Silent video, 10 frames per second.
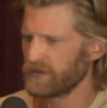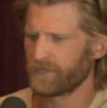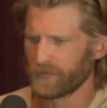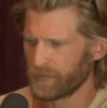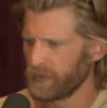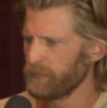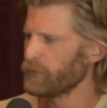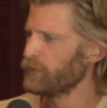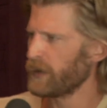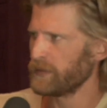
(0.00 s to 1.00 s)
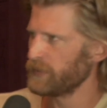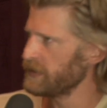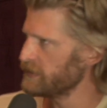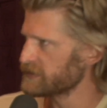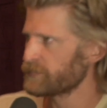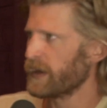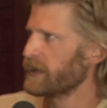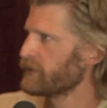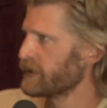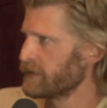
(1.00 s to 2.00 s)
for people who might be an
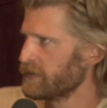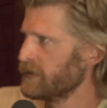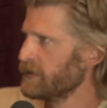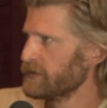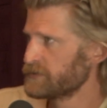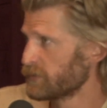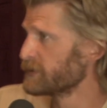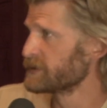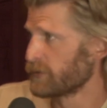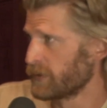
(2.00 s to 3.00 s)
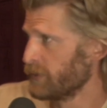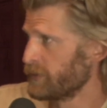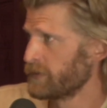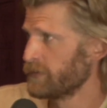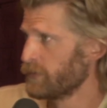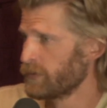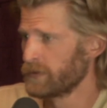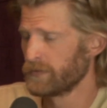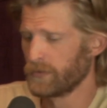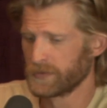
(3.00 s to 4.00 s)
aspiring jewelry store owner
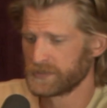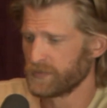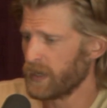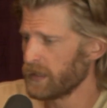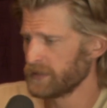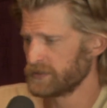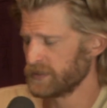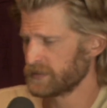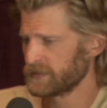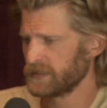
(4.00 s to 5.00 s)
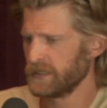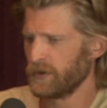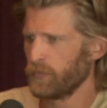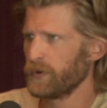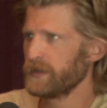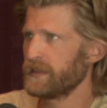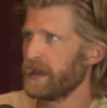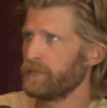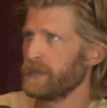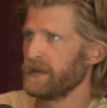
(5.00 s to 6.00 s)
or gemologist, what did
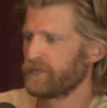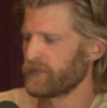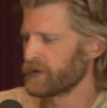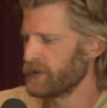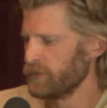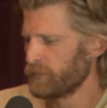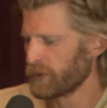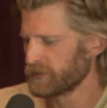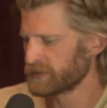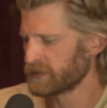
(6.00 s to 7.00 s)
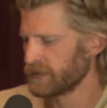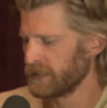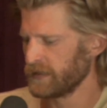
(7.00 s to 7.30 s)
that mean for you personally?